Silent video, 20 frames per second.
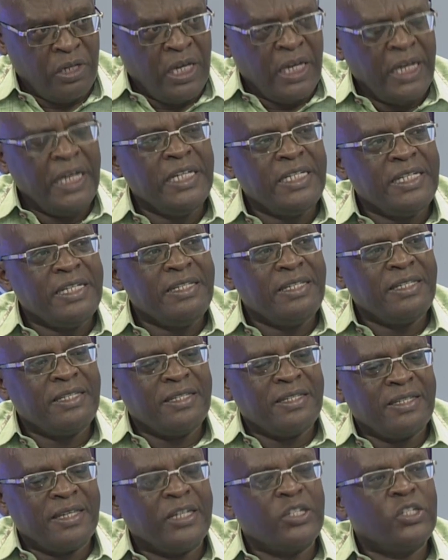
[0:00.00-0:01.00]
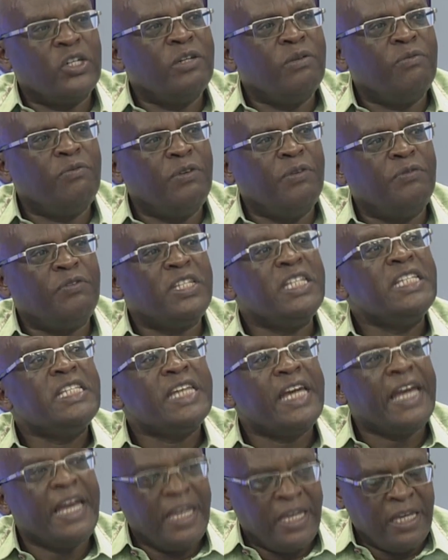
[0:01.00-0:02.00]
It is Section
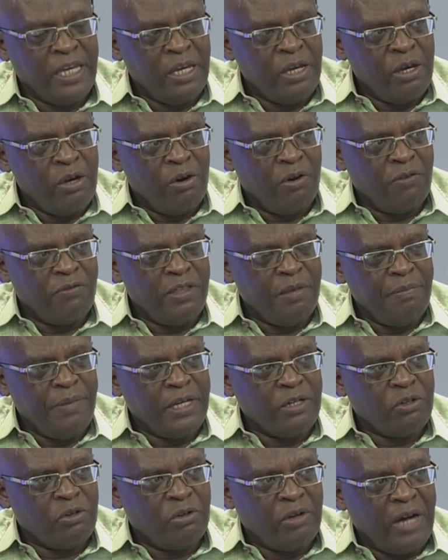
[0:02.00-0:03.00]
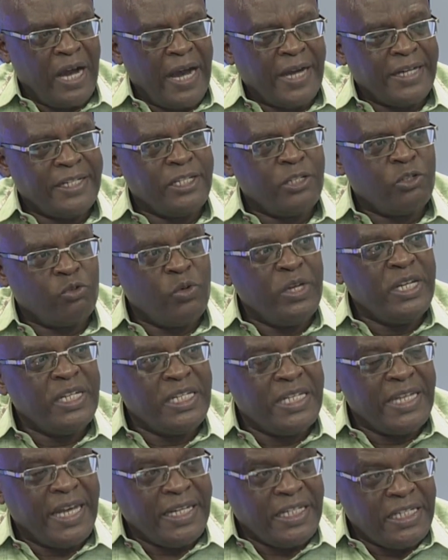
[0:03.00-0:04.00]
15A of the Medical Act
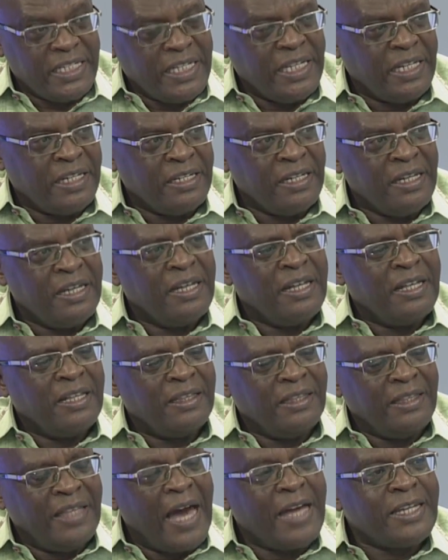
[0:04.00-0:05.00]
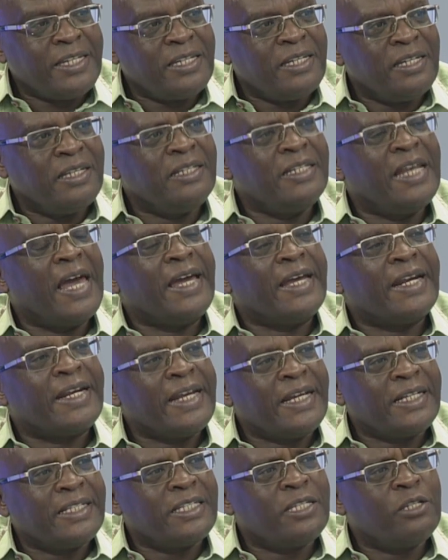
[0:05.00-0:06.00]
2019 that
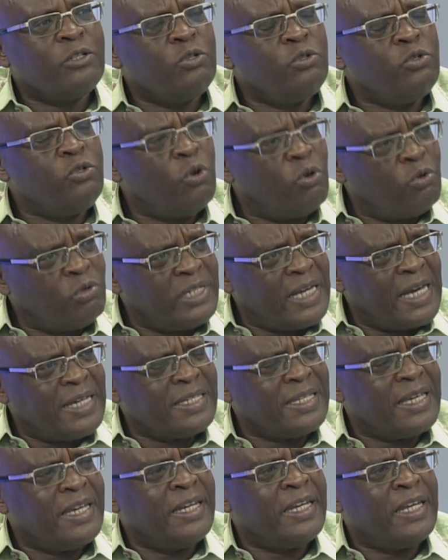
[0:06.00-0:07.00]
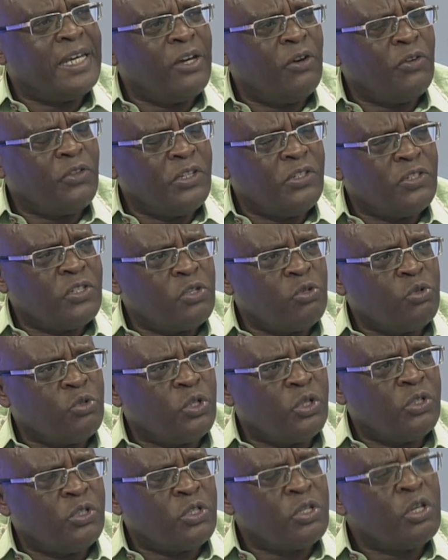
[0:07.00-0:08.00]
directs doctors and health
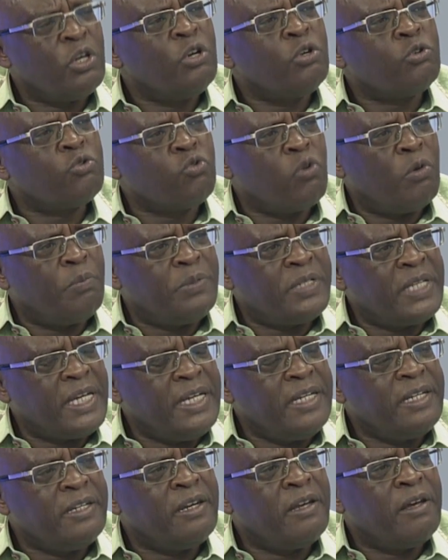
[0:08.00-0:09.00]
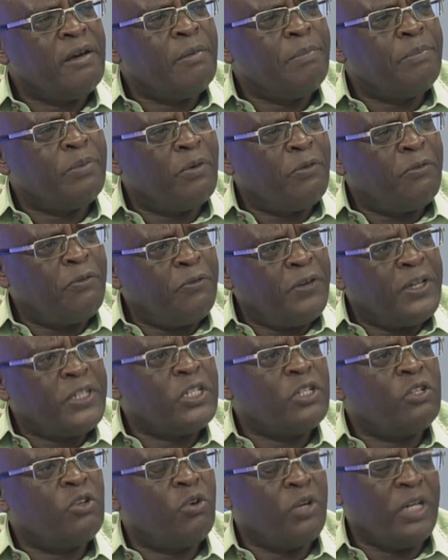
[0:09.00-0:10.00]
institutions to obtain
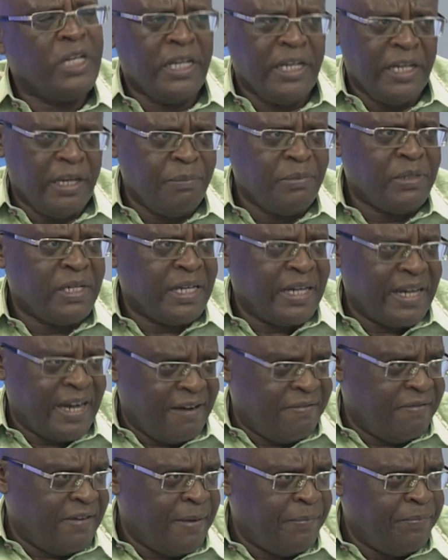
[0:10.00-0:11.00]
professional indemnity cover.